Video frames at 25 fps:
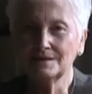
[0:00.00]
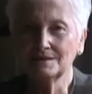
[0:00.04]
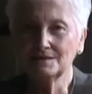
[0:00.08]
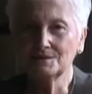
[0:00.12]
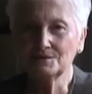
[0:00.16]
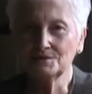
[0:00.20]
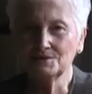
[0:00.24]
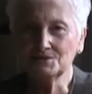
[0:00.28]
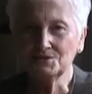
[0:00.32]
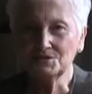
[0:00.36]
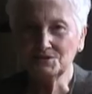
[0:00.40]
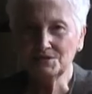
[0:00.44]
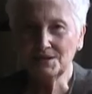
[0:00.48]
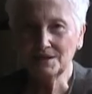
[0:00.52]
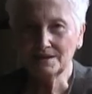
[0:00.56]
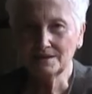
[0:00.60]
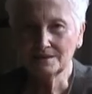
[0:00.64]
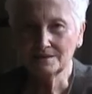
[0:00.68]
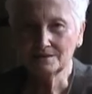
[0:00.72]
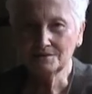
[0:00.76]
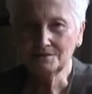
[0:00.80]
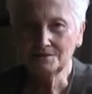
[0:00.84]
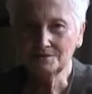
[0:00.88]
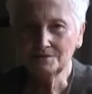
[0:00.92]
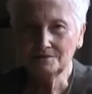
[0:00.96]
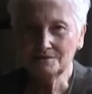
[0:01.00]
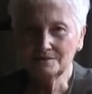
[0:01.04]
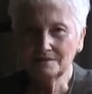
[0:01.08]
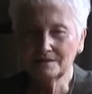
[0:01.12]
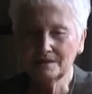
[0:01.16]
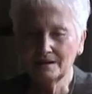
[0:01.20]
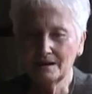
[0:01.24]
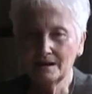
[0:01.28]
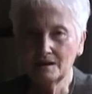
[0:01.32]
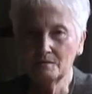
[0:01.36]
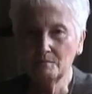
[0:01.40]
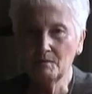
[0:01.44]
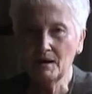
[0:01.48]
English singer who
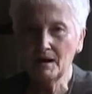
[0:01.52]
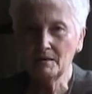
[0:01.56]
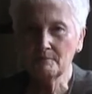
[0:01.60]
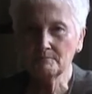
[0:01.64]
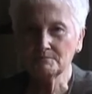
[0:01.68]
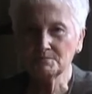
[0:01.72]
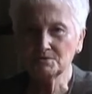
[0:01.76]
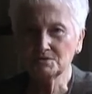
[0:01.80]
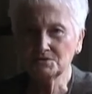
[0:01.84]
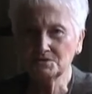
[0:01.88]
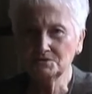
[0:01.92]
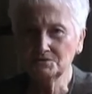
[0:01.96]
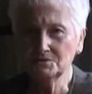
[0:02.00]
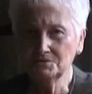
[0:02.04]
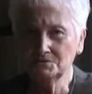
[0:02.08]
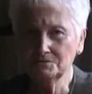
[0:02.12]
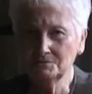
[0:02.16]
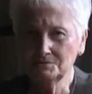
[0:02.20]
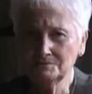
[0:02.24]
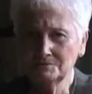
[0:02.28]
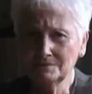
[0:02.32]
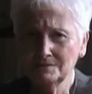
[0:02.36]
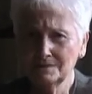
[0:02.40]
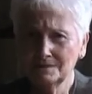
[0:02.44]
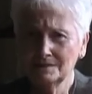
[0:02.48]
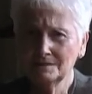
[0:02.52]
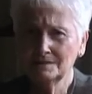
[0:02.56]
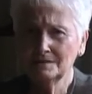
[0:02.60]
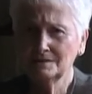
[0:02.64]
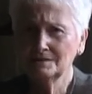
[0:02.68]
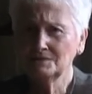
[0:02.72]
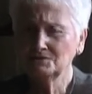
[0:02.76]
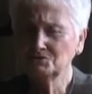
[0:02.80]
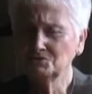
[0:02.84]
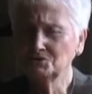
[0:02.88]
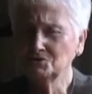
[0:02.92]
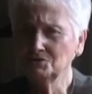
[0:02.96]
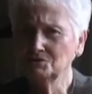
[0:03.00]
came up to,
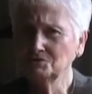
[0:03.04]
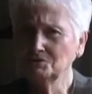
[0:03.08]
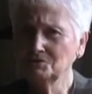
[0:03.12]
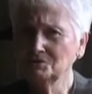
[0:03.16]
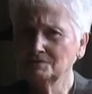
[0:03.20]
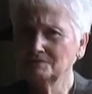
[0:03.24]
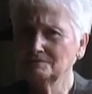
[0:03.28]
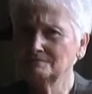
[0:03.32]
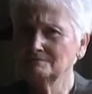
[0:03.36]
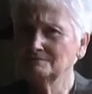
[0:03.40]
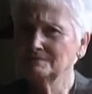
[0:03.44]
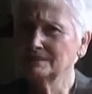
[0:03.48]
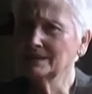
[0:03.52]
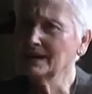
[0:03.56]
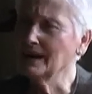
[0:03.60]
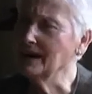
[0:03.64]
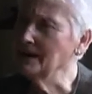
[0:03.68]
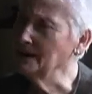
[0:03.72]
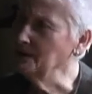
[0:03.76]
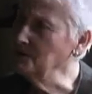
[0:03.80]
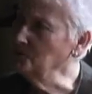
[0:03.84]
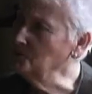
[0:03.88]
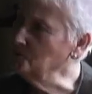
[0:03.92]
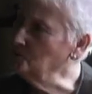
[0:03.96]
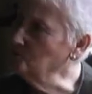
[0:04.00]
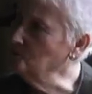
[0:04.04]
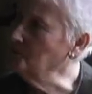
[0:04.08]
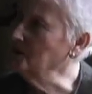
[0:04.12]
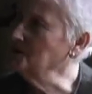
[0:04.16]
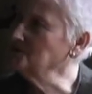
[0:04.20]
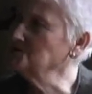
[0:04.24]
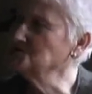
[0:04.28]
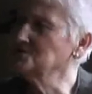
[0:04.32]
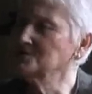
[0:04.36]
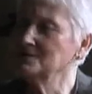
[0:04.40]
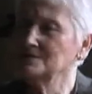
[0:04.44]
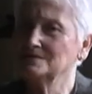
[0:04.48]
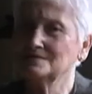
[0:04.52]
to gain
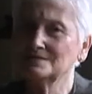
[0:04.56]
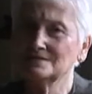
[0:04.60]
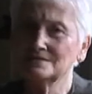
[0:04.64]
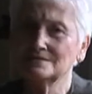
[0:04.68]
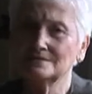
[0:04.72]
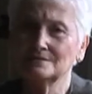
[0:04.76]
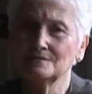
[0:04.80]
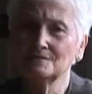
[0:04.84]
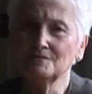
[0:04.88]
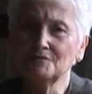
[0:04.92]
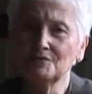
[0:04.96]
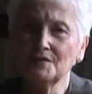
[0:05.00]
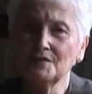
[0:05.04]
almost instant